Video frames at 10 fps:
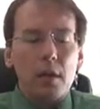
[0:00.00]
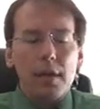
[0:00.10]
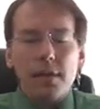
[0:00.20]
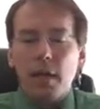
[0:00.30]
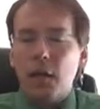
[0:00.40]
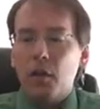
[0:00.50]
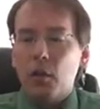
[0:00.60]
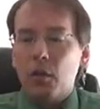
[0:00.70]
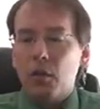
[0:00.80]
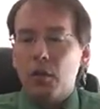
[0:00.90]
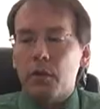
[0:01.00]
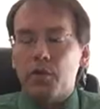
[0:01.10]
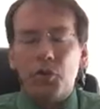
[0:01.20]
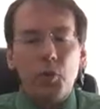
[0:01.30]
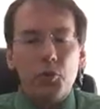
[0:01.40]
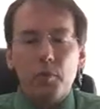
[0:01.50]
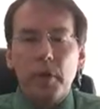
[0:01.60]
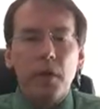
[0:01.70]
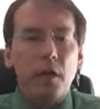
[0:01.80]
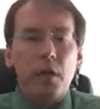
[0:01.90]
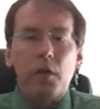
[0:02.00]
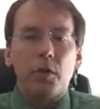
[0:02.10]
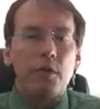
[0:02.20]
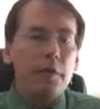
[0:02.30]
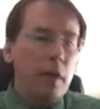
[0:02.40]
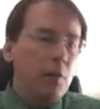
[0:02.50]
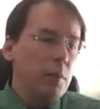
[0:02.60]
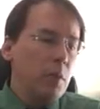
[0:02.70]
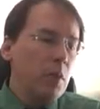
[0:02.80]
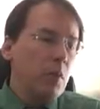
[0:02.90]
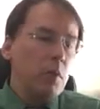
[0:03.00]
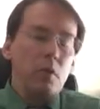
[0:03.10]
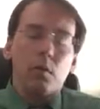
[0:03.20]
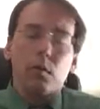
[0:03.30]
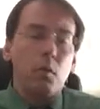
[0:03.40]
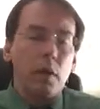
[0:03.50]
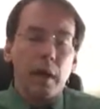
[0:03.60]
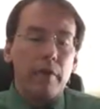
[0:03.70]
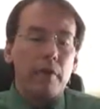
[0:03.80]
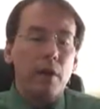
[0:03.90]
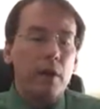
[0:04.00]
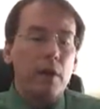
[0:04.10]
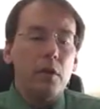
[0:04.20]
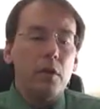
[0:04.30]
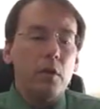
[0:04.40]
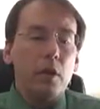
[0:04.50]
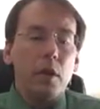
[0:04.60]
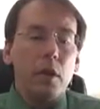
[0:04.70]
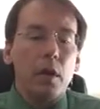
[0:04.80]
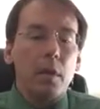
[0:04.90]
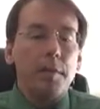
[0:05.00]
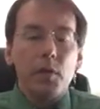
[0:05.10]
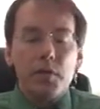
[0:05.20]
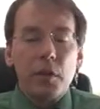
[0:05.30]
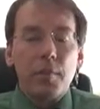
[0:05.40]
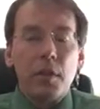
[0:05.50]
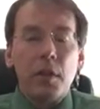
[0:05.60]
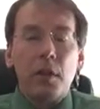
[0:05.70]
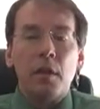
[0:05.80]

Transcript: Let's say you're on social media, you're on Facebook or whatever, and you post something,